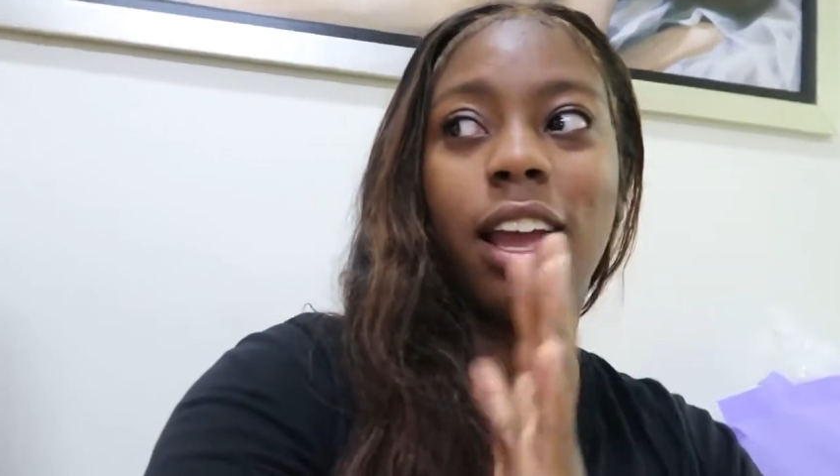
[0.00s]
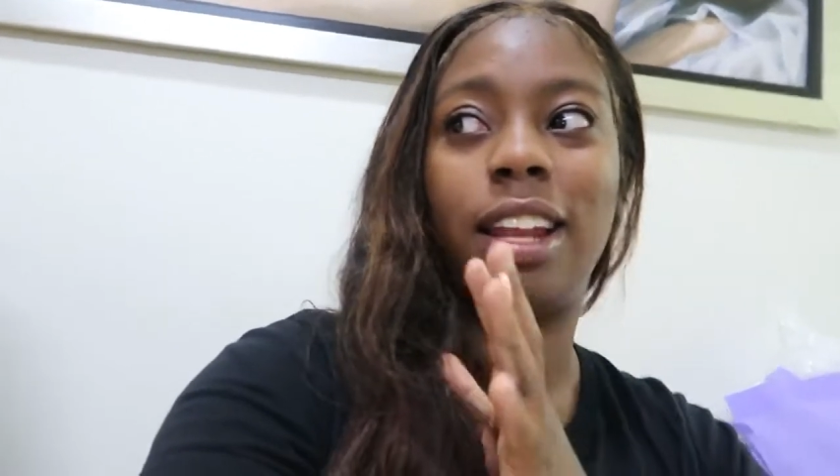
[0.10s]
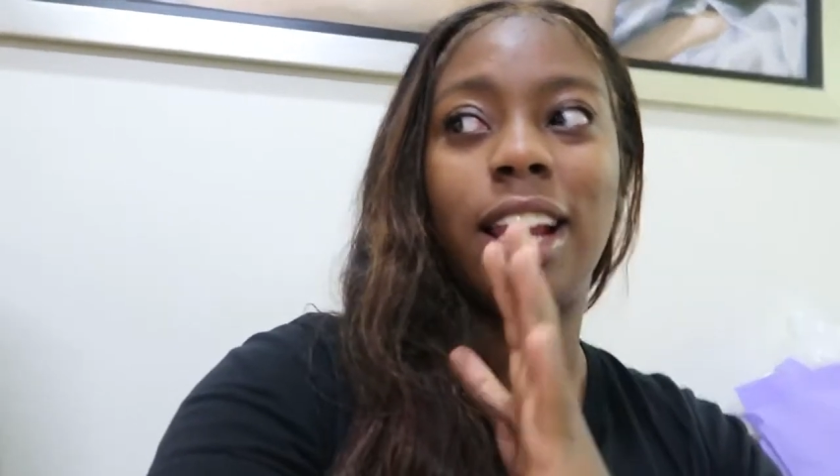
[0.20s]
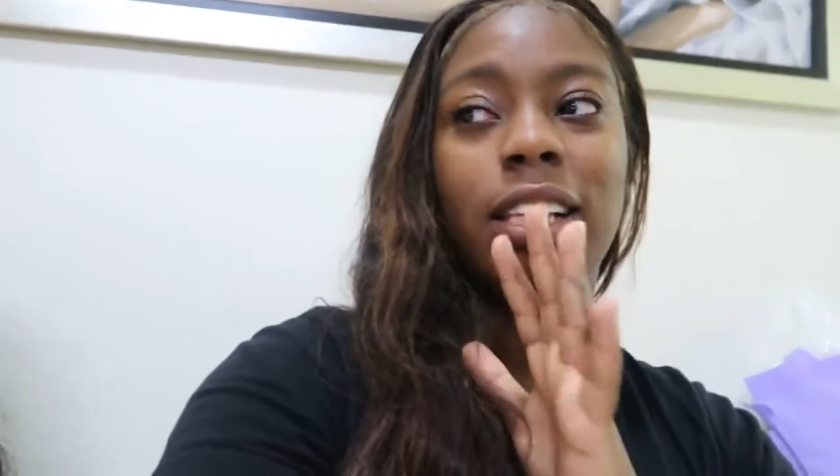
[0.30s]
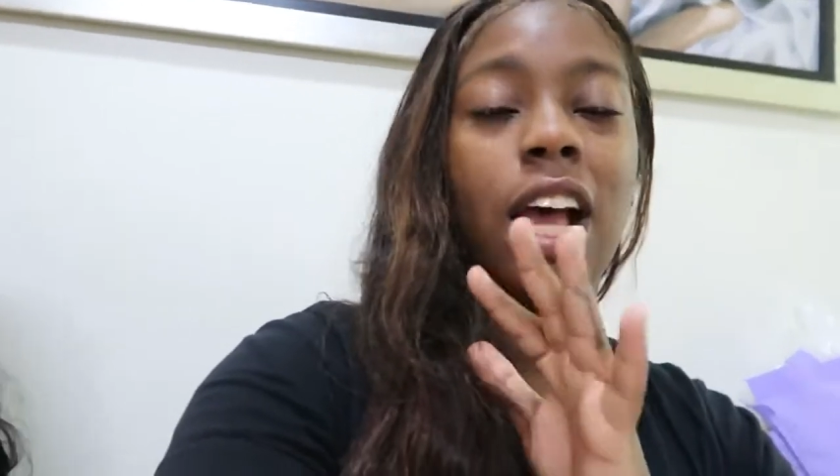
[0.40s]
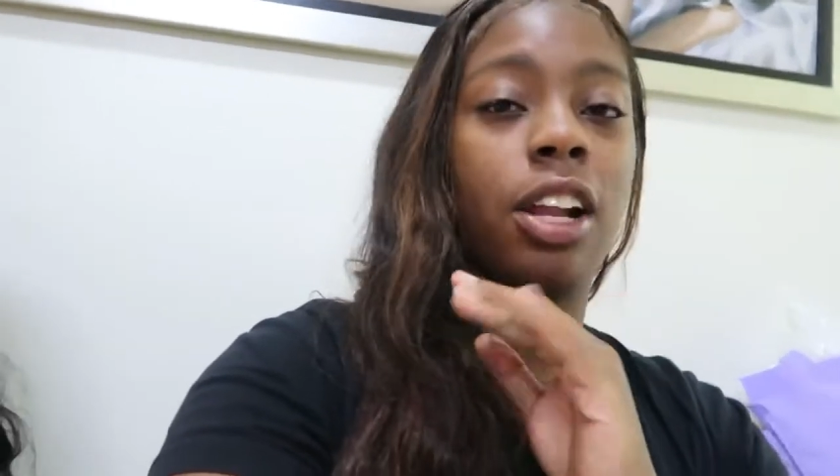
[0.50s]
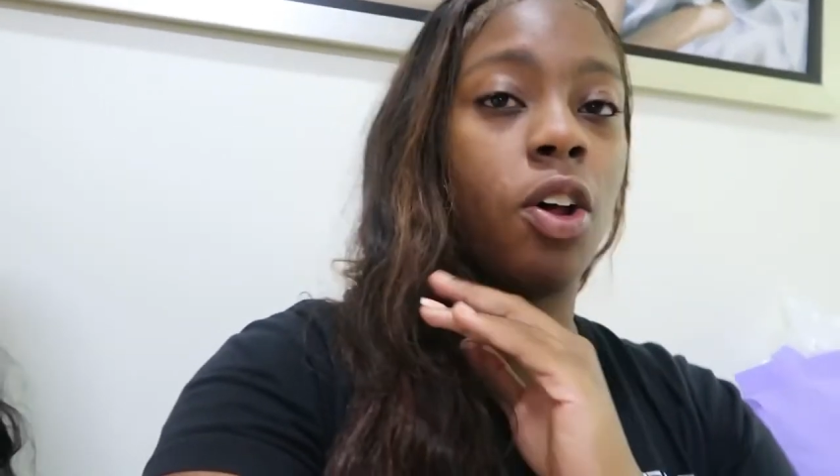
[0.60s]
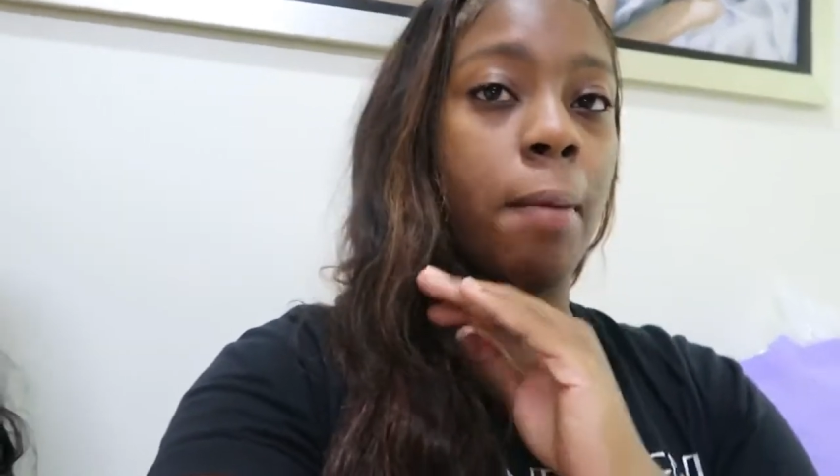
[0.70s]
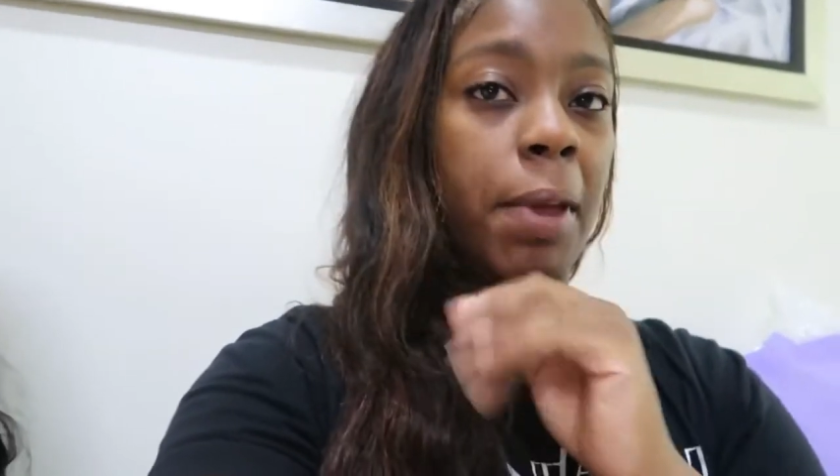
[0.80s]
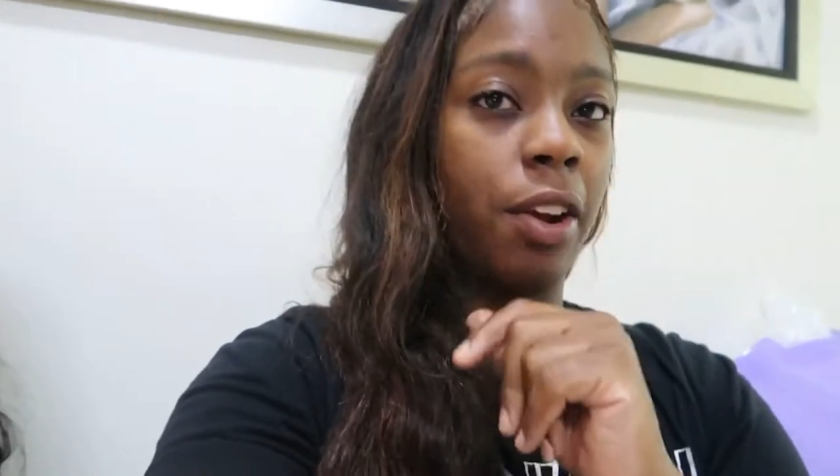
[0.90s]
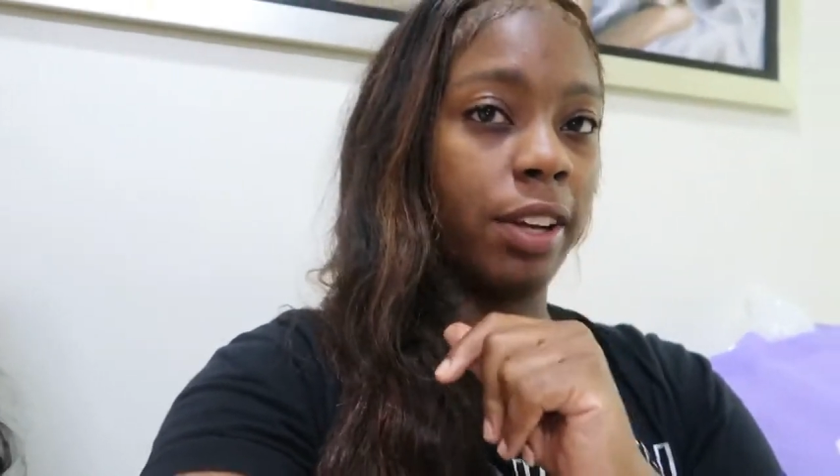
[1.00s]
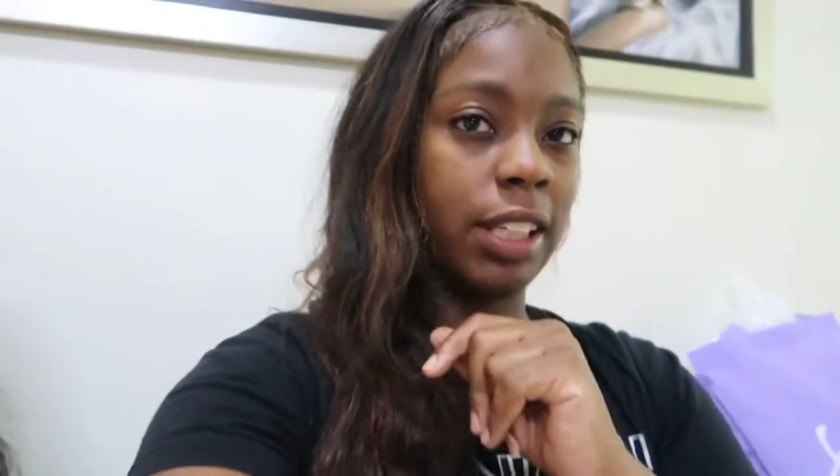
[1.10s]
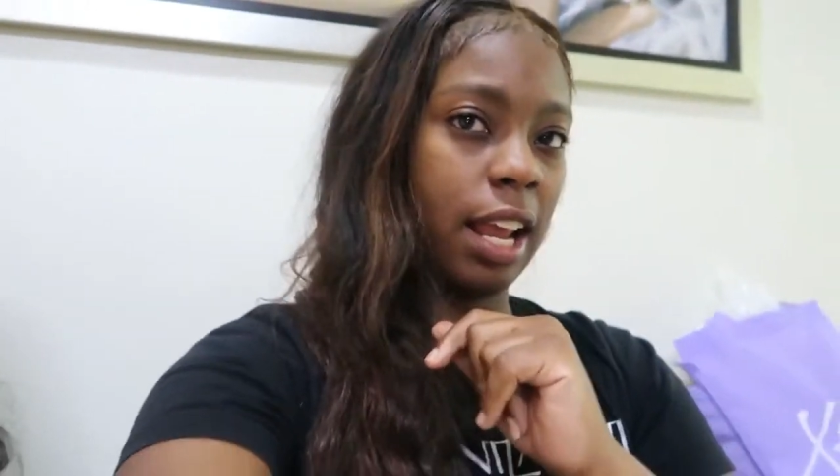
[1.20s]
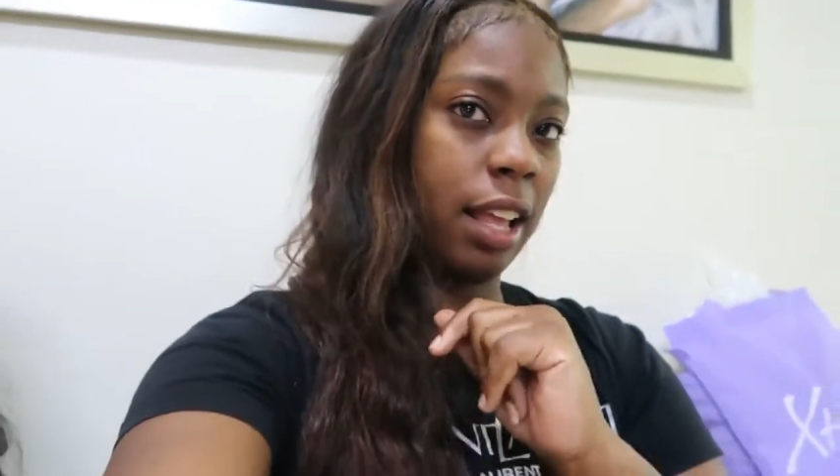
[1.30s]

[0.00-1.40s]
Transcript: that's how I know I'm irritated.